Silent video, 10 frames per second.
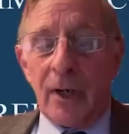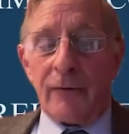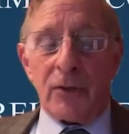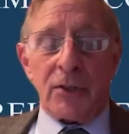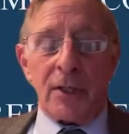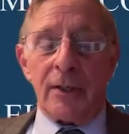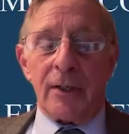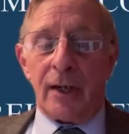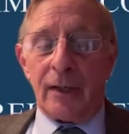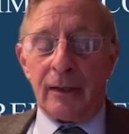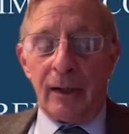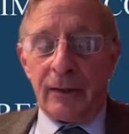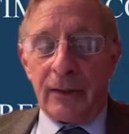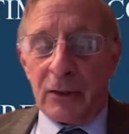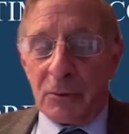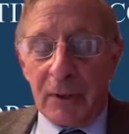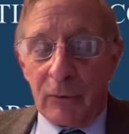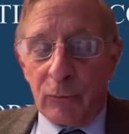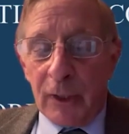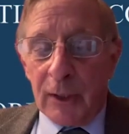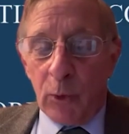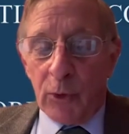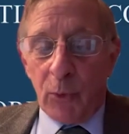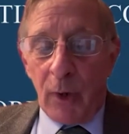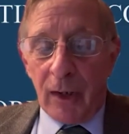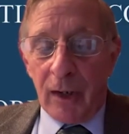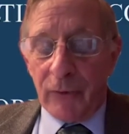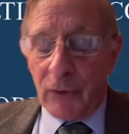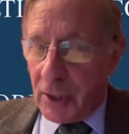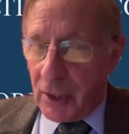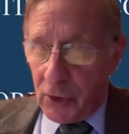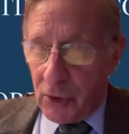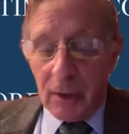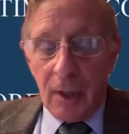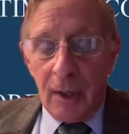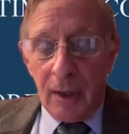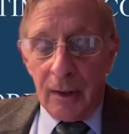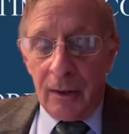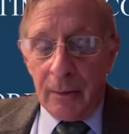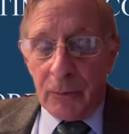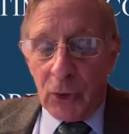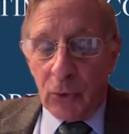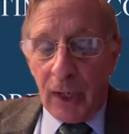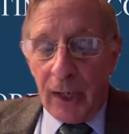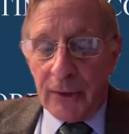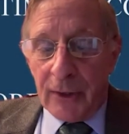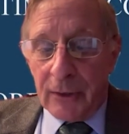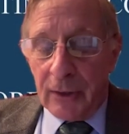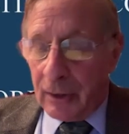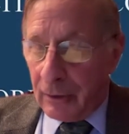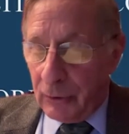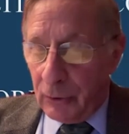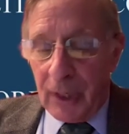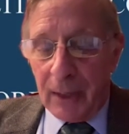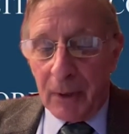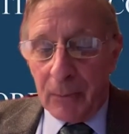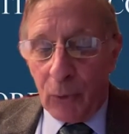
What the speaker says: I have to say that I think this has been a really worthwhile conversation. I'm so glad that you came on